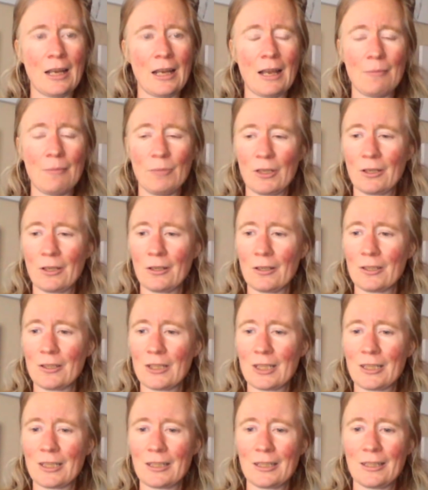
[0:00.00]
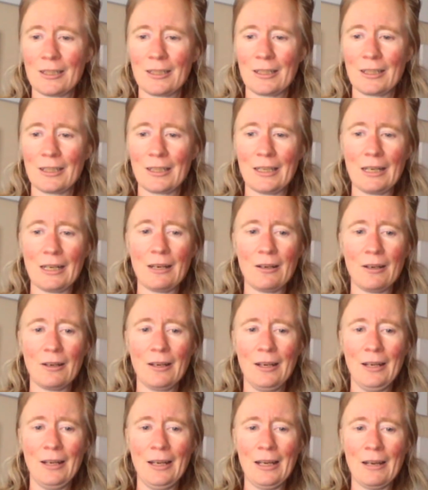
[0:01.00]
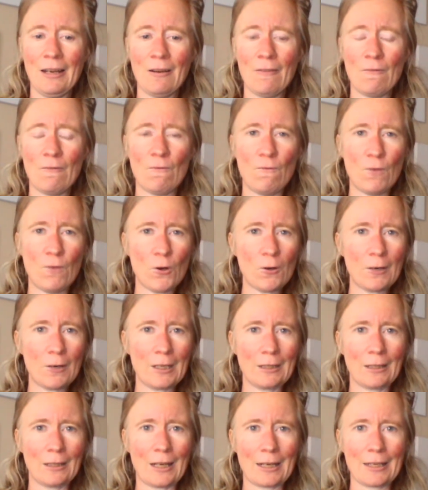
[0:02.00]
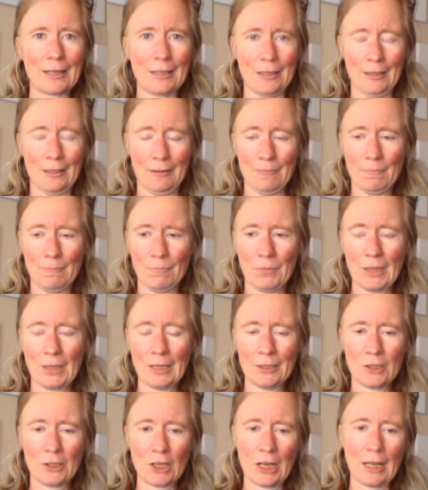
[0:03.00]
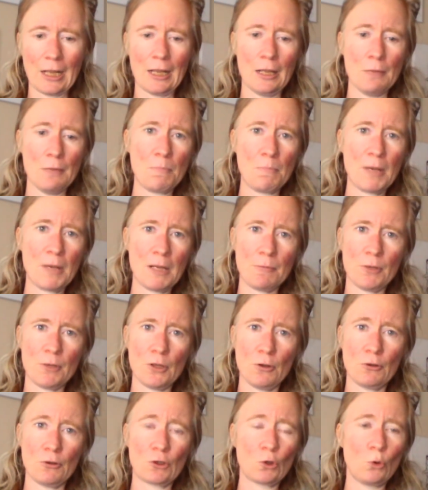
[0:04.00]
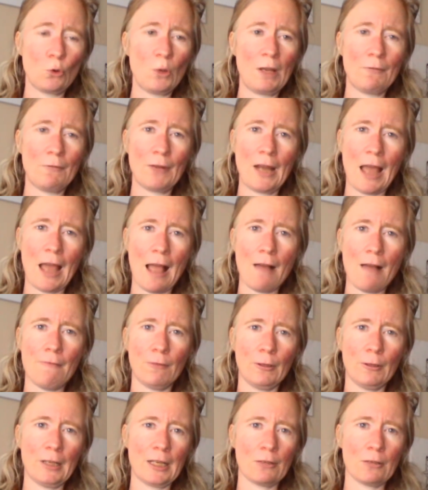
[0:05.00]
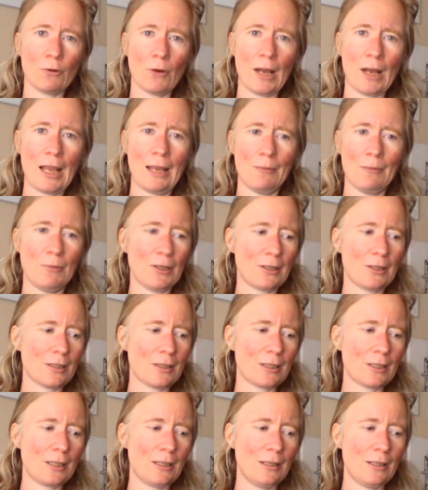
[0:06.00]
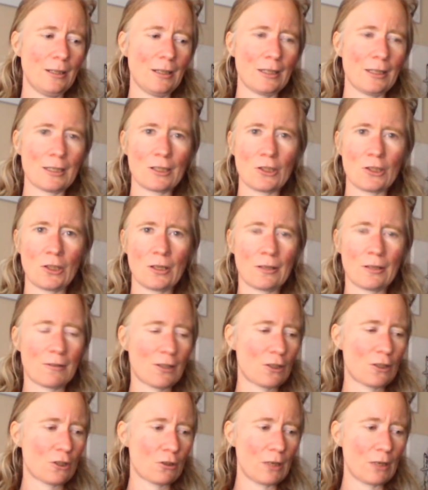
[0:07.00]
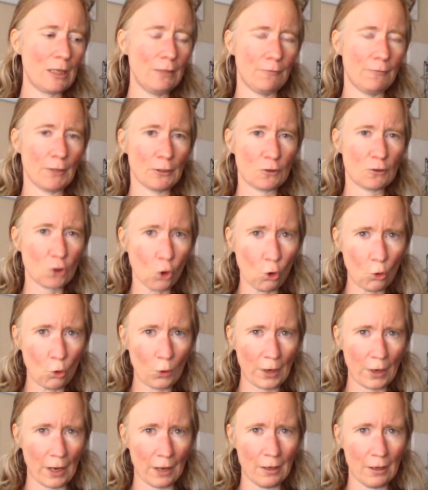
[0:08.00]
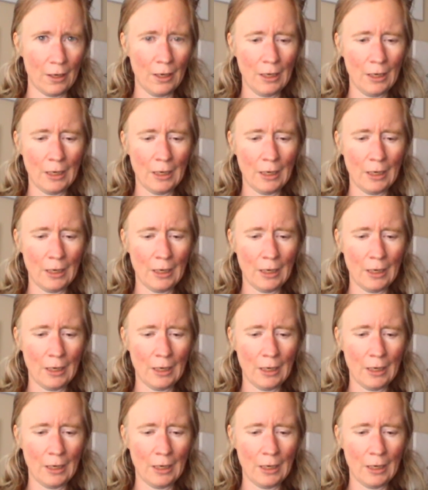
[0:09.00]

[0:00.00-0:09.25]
And because they're very lucky, NJA and PBU, to even have legal aid, because in Australia, Victoria,